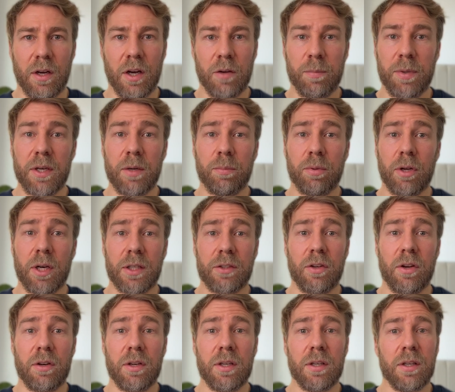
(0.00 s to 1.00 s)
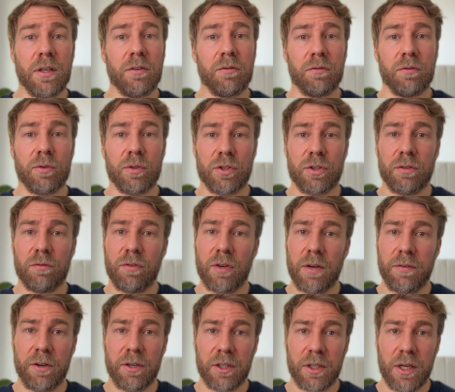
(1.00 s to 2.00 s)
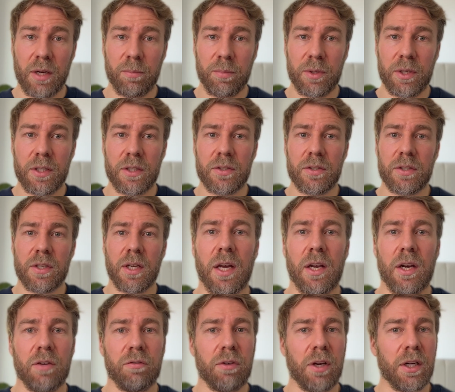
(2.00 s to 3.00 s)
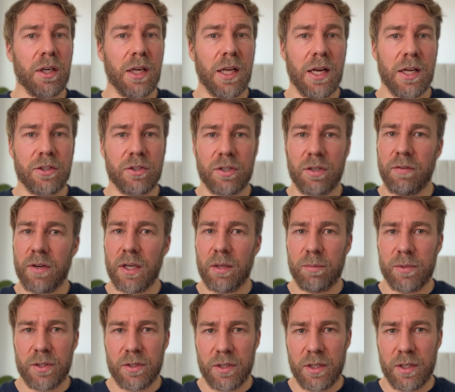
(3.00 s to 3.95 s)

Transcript: I've been a product owner in Fortune 500 companies, and I've run large development